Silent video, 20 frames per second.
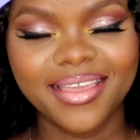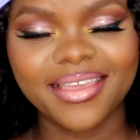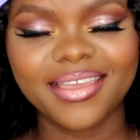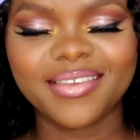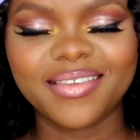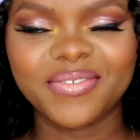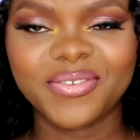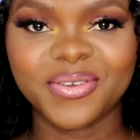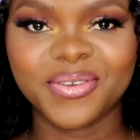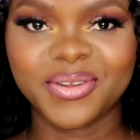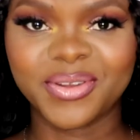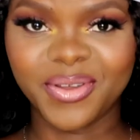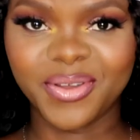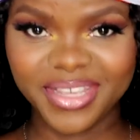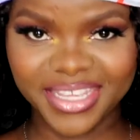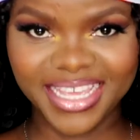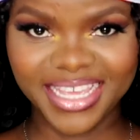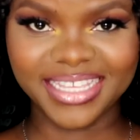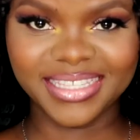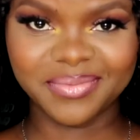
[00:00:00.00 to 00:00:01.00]
If you're not
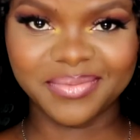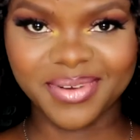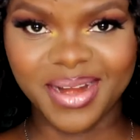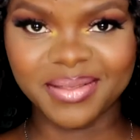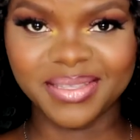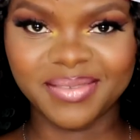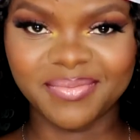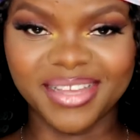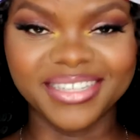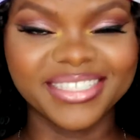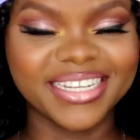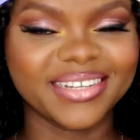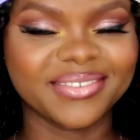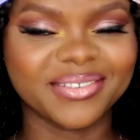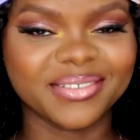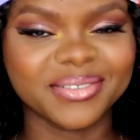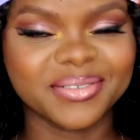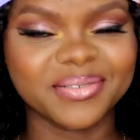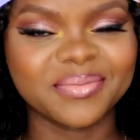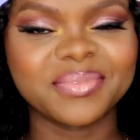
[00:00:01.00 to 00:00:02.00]
yet subscribed to my channel
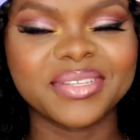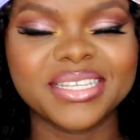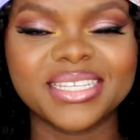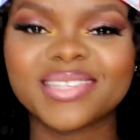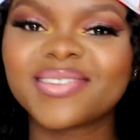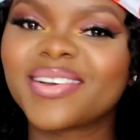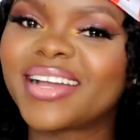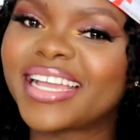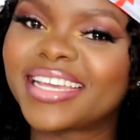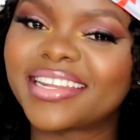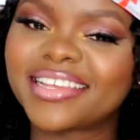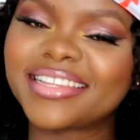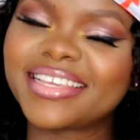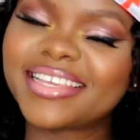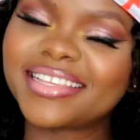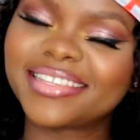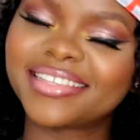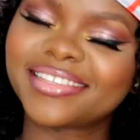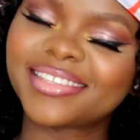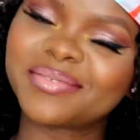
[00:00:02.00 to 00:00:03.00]
though, please go ahead and
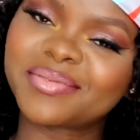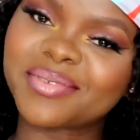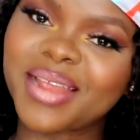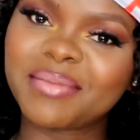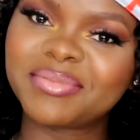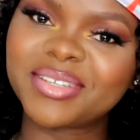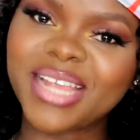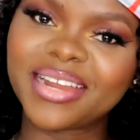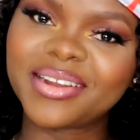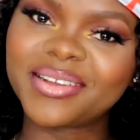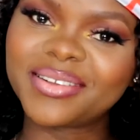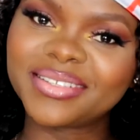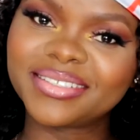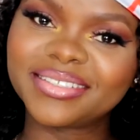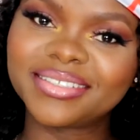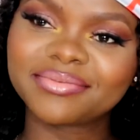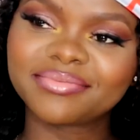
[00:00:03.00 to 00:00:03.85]
hit the subscribe channel